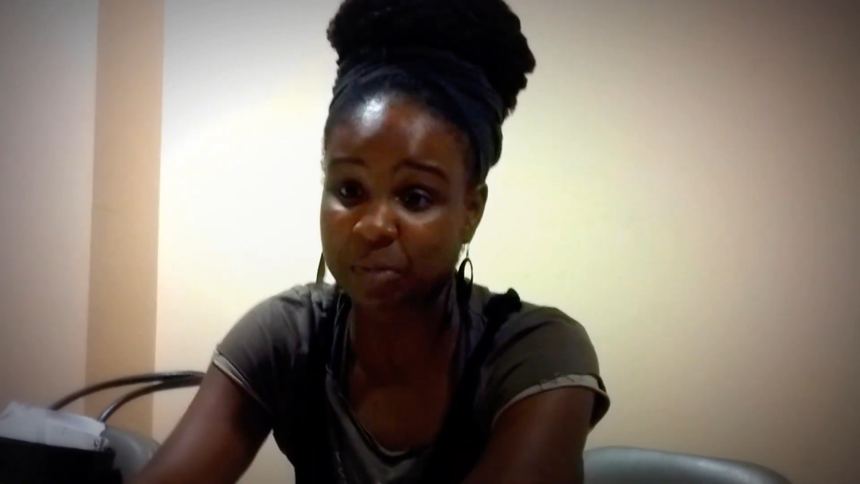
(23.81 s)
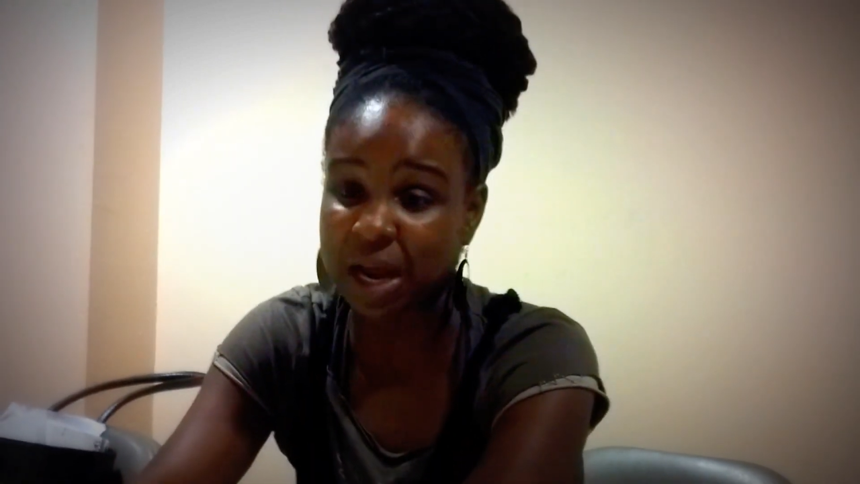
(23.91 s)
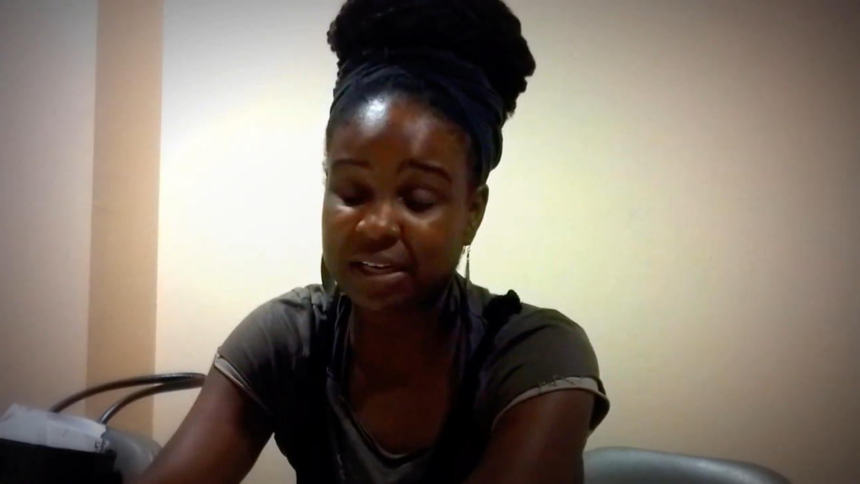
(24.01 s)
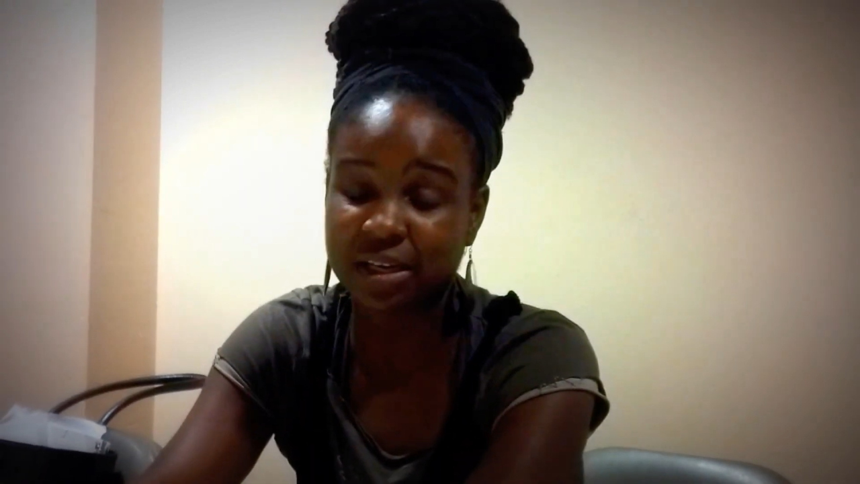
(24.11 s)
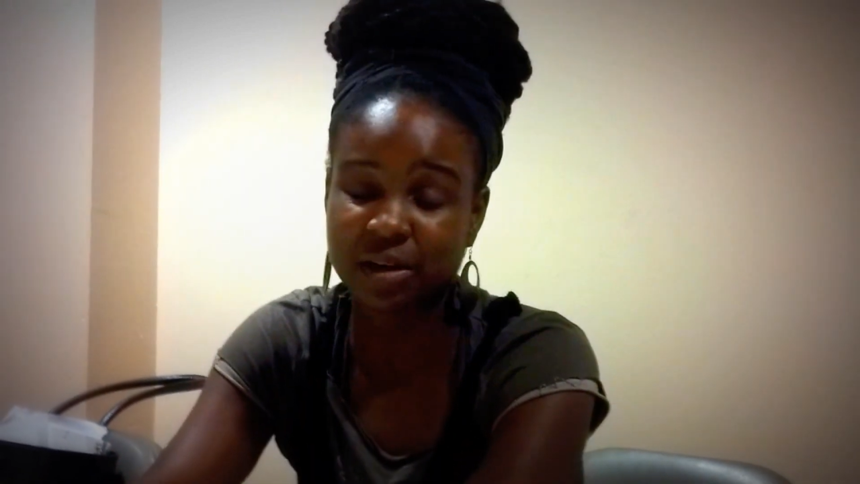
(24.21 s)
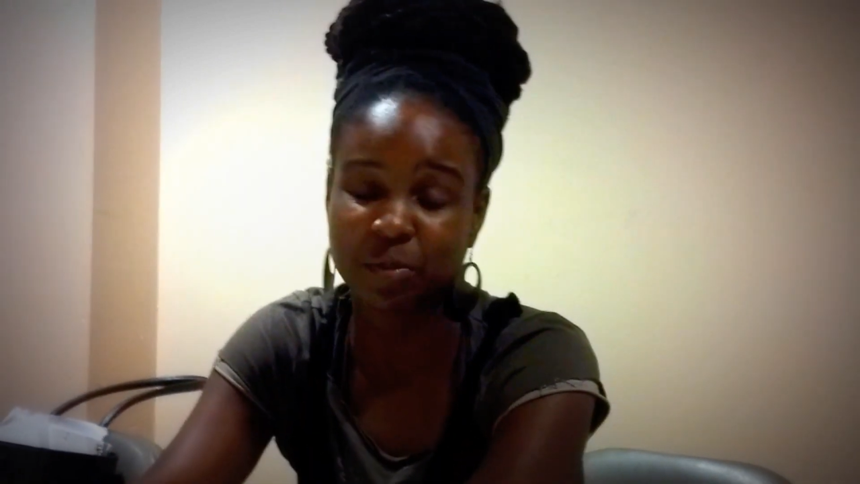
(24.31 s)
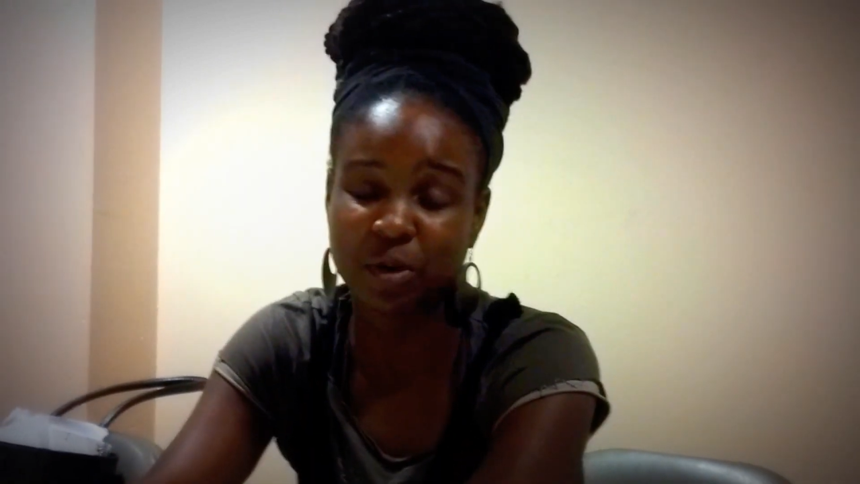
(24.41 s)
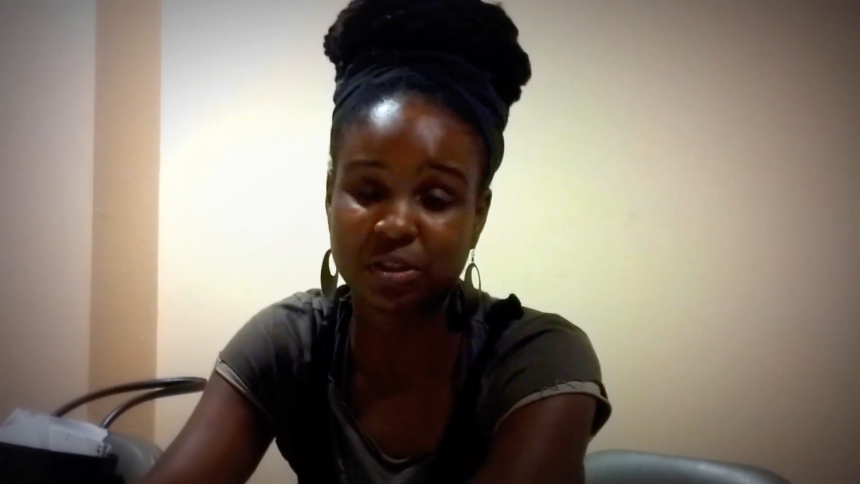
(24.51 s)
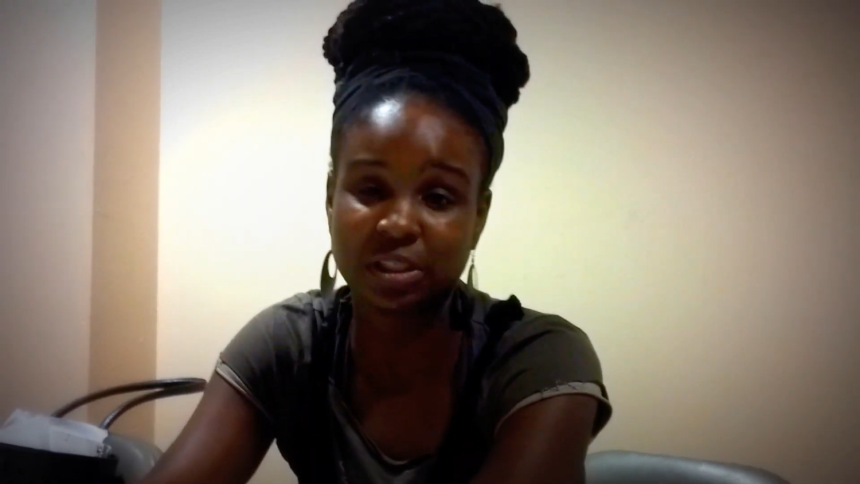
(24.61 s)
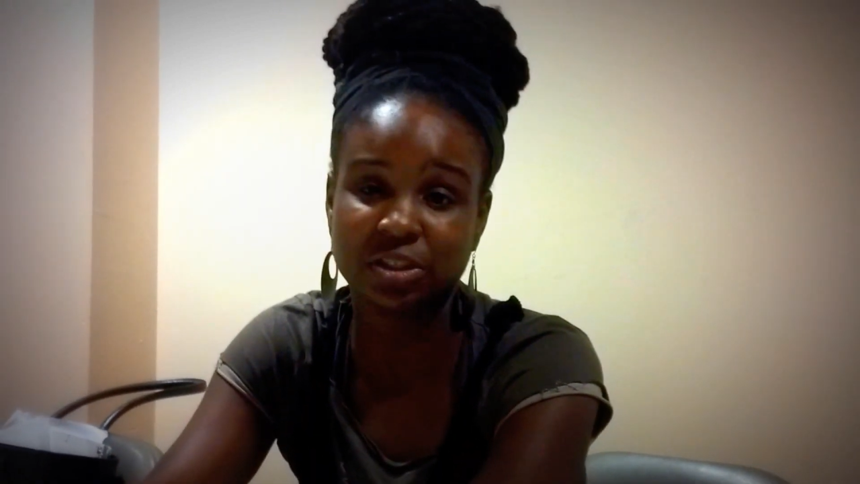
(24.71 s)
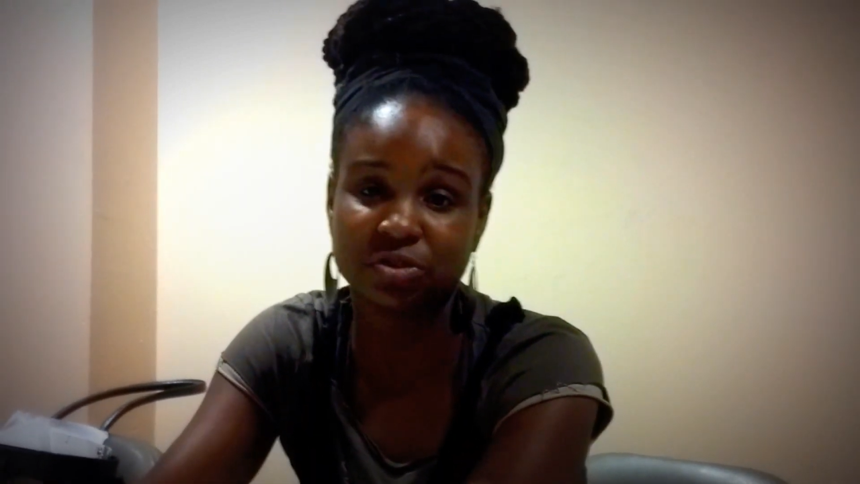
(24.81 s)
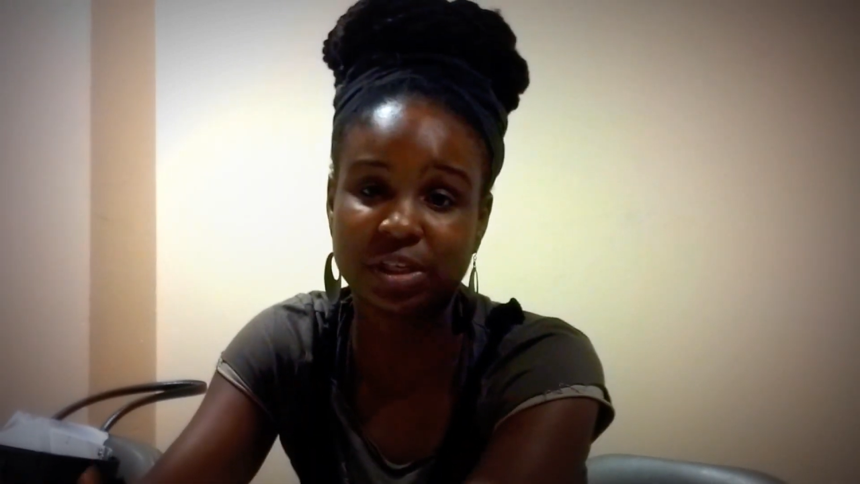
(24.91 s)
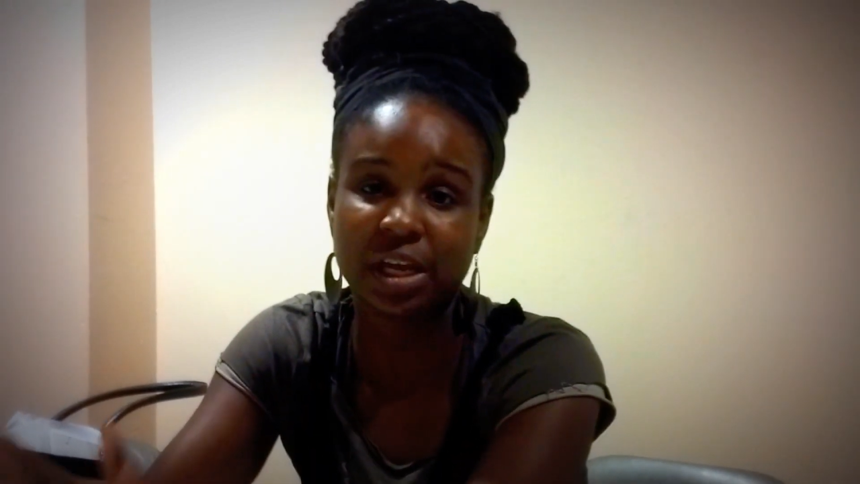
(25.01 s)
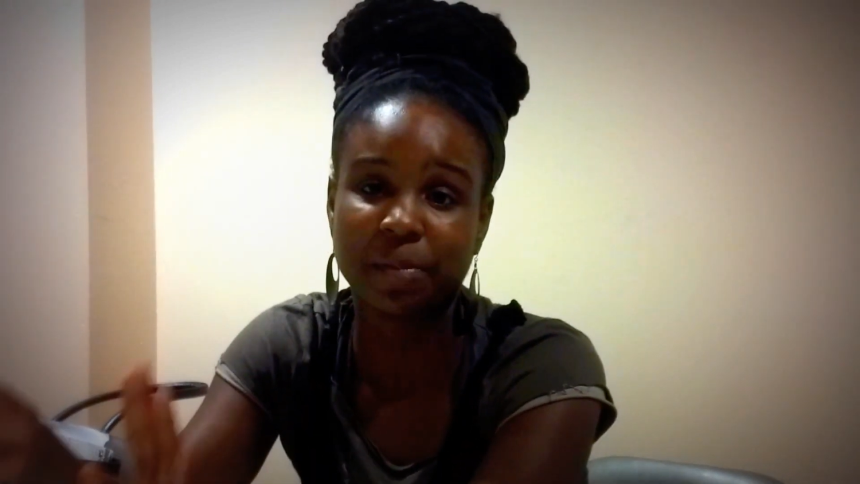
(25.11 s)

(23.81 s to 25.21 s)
But I did mostly street